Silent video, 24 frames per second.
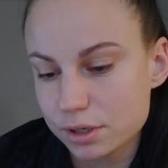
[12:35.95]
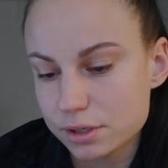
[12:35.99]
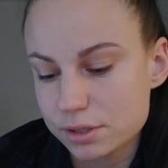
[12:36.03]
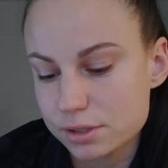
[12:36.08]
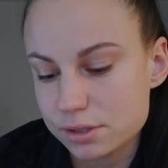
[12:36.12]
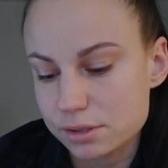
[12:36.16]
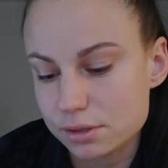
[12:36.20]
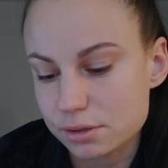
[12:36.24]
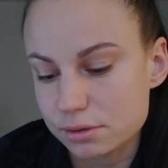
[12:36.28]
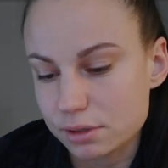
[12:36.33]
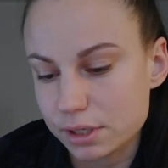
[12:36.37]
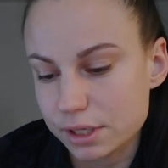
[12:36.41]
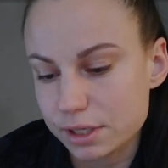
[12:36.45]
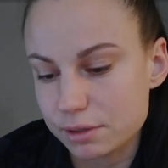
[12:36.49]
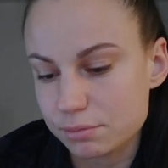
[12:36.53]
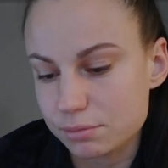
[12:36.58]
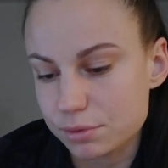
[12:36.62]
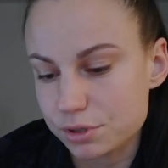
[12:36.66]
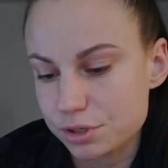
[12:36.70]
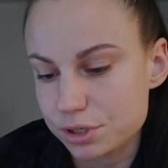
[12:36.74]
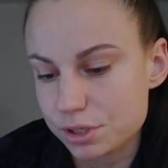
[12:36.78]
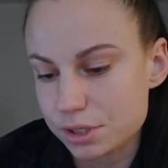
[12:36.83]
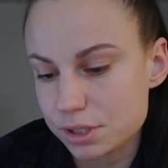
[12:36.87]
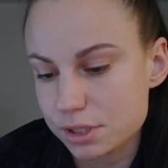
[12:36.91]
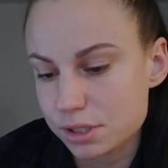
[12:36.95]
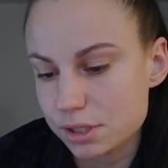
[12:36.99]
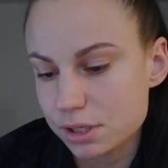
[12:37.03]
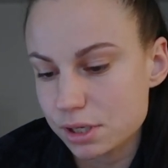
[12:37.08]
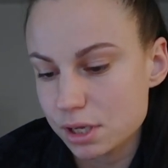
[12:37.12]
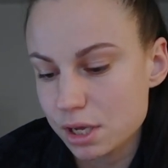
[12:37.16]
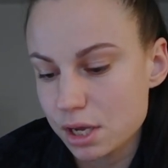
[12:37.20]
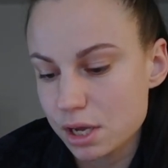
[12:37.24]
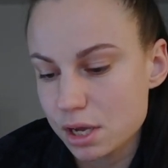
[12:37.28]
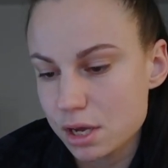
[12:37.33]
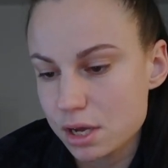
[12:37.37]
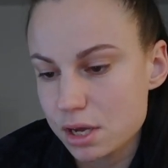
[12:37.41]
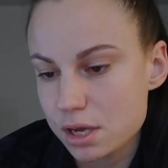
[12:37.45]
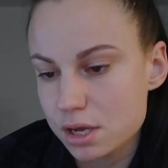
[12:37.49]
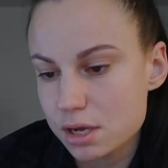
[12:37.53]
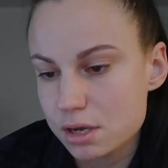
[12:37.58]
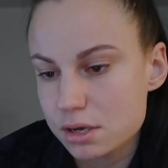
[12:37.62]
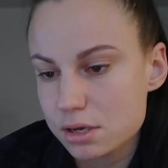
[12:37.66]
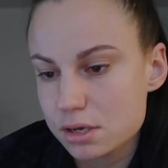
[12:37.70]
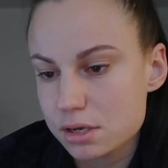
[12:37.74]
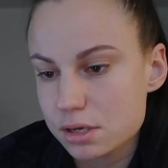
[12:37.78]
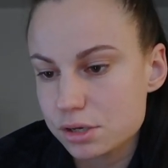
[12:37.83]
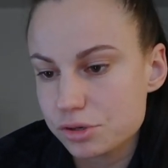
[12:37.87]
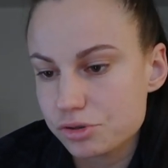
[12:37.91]
So let me just
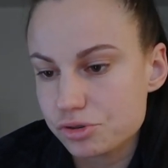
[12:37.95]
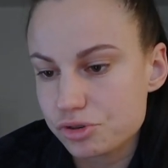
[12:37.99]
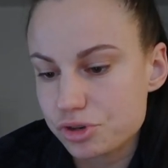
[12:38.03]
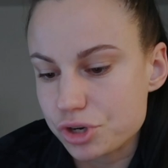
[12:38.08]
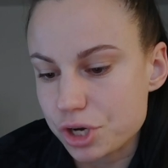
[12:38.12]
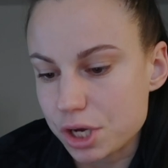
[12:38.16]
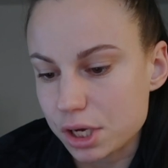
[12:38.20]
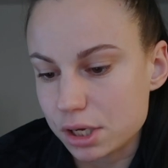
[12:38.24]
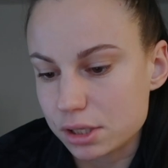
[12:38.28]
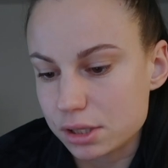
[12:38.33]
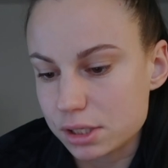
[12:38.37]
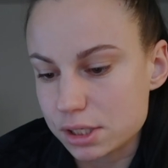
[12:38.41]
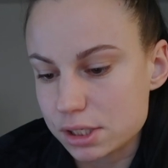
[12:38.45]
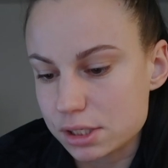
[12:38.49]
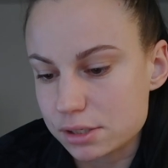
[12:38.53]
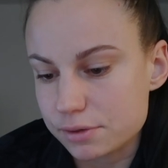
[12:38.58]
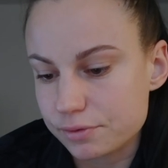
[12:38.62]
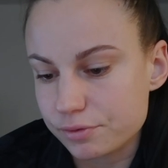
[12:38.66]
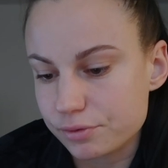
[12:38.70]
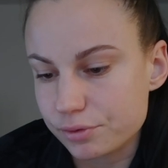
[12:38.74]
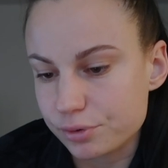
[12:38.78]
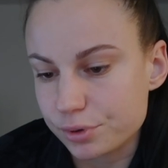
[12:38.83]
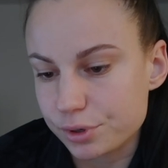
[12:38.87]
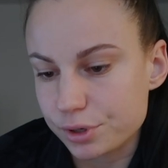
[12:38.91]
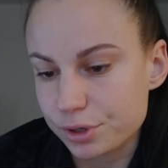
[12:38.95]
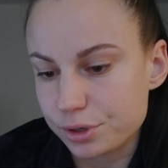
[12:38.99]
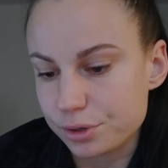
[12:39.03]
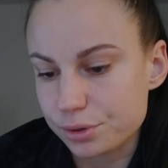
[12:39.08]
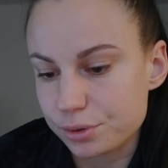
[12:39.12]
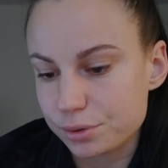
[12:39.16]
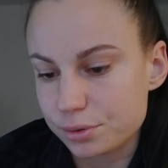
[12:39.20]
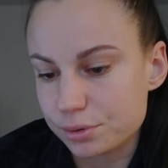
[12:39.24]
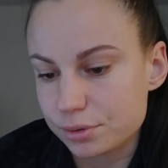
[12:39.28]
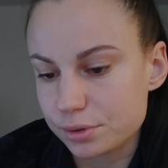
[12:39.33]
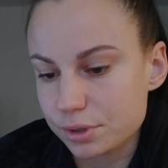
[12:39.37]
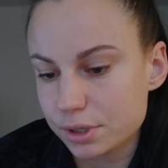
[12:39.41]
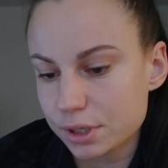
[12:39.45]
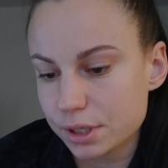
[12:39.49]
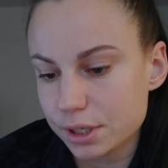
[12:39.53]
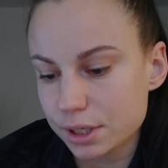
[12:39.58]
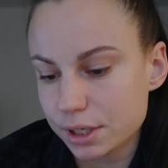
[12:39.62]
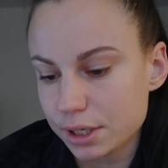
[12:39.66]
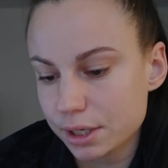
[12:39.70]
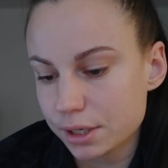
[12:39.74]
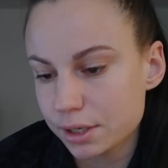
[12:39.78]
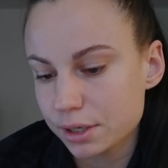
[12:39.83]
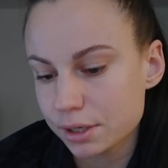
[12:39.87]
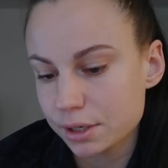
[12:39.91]
check this for you.
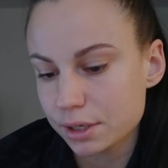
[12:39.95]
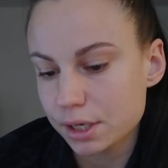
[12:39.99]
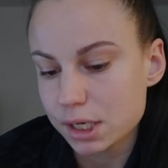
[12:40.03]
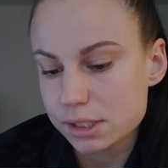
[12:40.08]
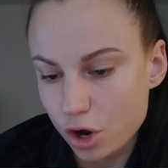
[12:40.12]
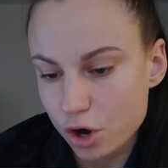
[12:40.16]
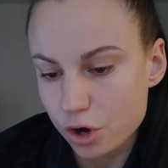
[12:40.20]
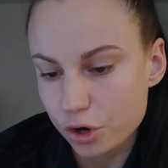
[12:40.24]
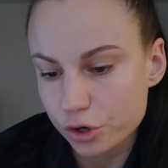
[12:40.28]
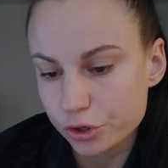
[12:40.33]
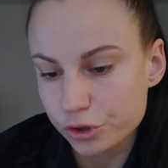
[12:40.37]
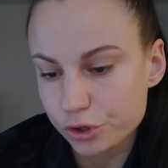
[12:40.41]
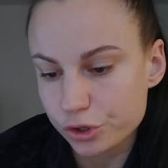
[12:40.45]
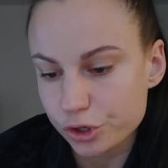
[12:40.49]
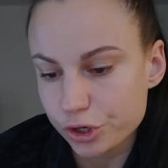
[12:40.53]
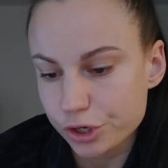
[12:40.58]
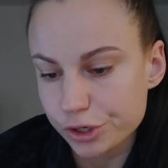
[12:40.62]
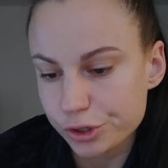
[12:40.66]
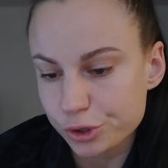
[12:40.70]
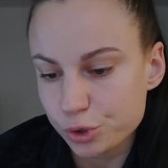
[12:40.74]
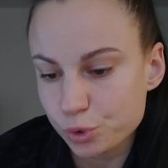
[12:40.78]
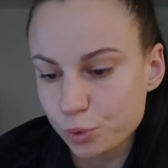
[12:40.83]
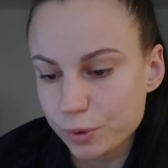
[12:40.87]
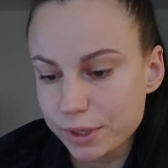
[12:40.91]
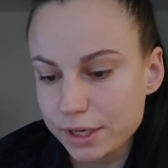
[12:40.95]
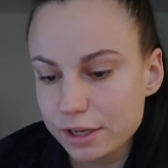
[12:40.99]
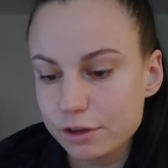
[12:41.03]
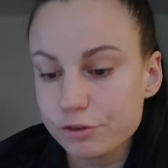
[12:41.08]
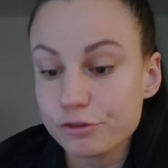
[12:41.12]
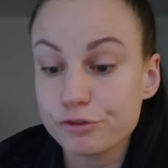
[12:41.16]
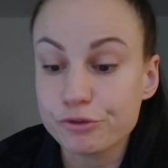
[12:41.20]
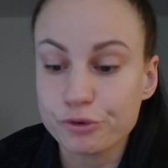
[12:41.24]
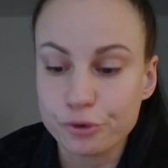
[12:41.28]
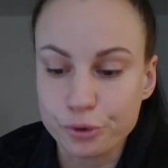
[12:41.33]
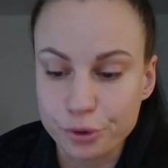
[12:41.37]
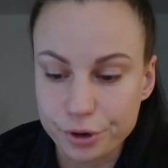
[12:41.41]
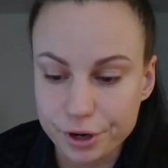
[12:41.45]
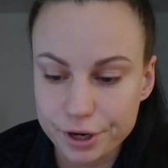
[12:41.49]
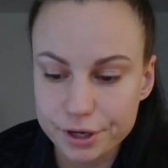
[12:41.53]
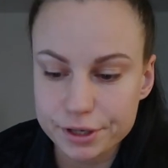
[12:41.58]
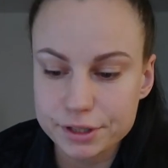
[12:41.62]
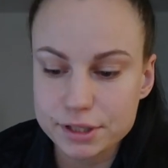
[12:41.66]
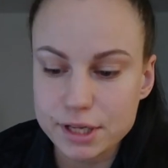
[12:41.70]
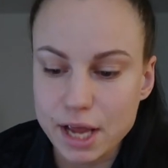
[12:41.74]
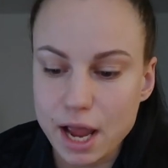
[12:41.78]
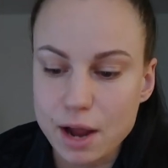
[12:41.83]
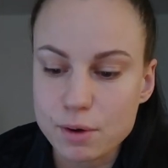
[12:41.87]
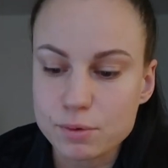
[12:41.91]
On the
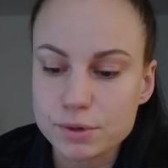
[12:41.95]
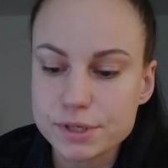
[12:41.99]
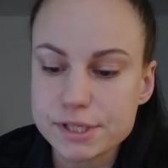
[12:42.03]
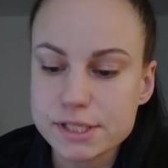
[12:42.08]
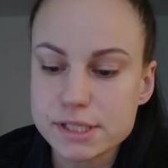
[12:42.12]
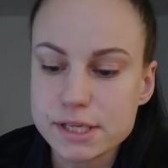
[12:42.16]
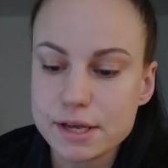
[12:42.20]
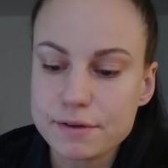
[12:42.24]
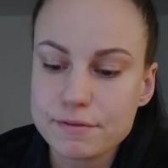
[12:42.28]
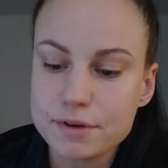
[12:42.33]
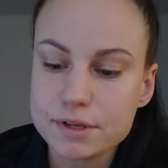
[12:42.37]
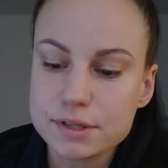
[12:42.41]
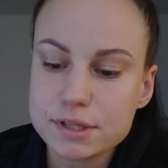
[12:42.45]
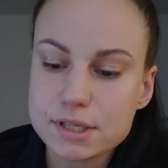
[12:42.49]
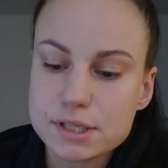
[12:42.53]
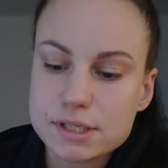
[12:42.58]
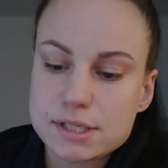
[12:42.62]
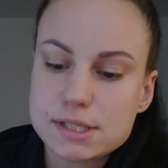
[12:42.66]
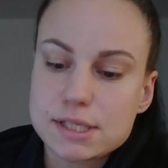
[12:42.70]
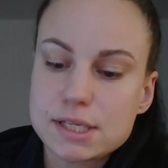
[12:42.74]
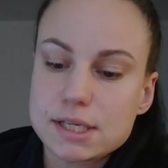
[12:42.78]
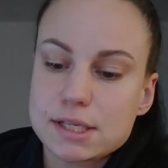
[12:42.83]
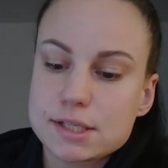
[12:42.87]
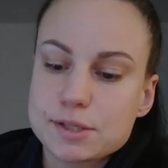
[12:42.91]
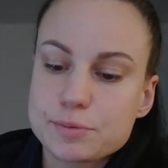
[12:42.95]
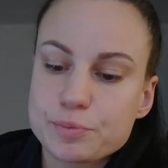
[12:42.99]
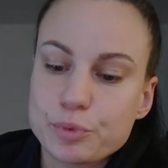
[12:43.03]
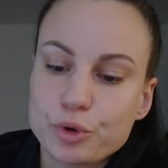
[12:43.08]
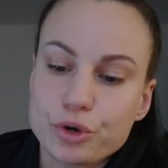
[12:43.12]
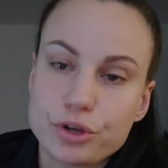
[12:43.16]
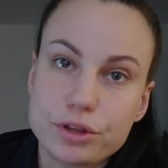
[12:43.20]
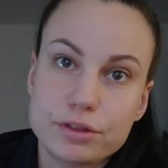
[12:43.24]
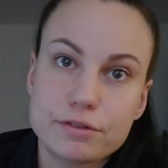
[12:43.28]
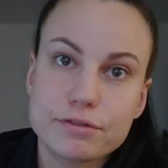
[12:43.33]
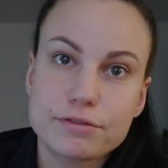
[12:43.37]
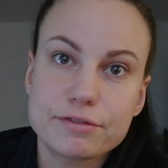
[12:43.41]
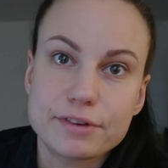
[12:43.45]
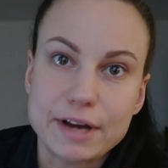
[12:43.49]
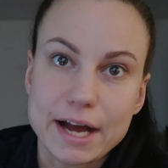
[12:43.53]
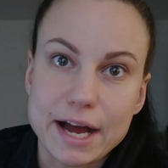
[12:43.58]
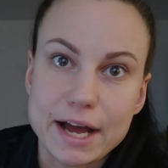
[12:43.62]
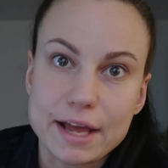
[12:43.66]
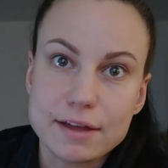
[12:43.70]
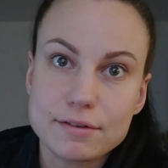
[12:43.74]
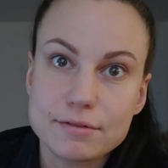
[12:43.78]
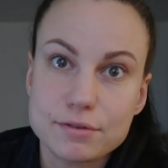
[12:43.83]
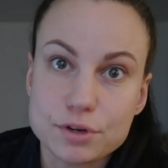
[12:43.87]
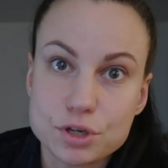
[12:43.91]
24th, I was
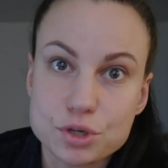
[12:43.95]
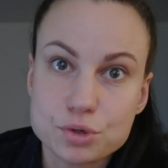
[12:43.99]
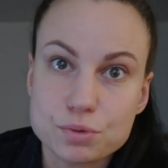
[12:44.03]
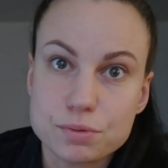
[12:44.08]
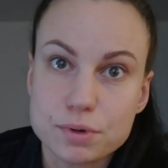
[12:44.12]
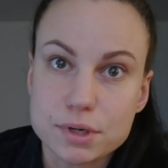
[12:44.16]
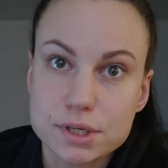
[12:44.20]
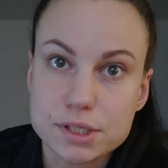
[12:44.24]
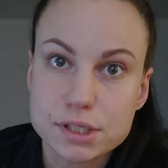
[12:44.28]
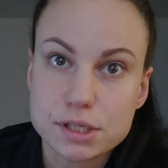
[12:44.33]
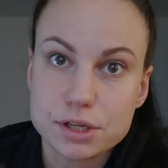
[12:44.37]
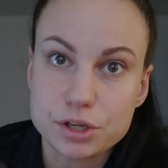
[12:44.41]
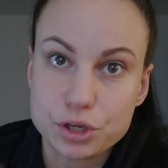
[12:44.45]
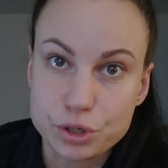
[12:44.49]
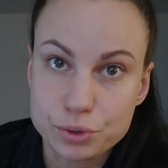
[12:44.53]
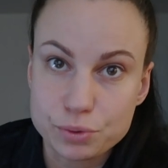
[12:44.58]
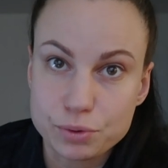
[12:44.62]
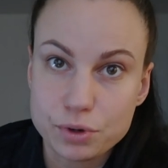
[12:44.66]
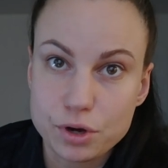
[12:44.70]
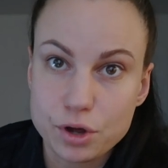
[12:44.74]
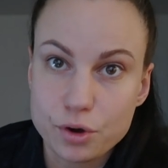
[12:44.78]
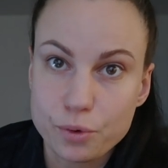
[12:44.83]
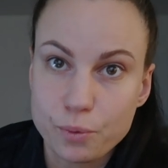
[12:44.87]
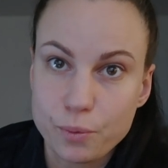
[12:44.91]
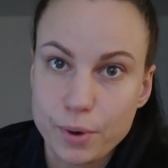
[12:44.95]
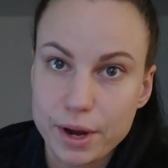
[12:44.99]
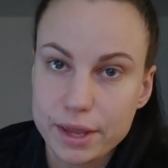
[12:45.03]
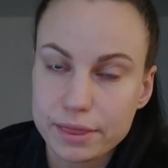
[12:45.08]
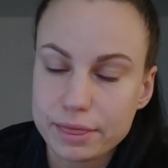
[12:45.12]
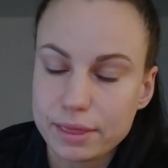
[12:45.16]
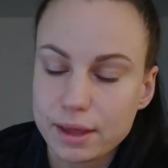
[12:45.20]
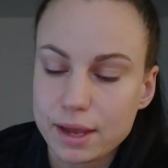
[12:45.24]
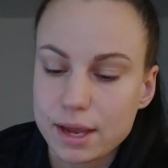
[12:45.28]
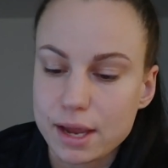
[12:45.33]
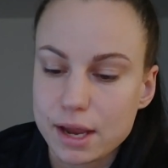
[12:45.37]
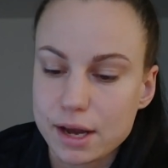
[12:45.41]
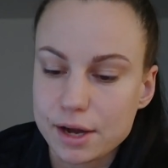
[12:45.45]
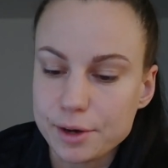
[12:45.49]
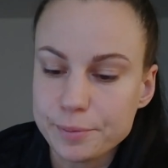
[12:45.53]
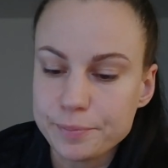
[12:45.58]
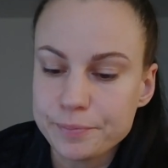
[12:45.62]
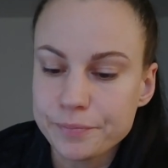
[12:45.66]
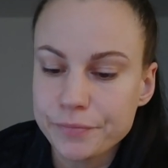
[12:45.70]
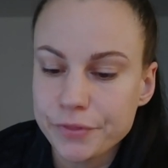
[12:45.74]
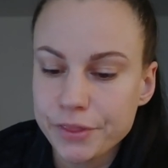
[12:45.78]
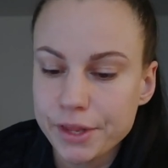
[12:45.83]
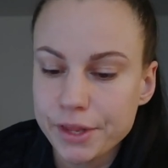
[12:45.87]
76.5, which was a new low weight in.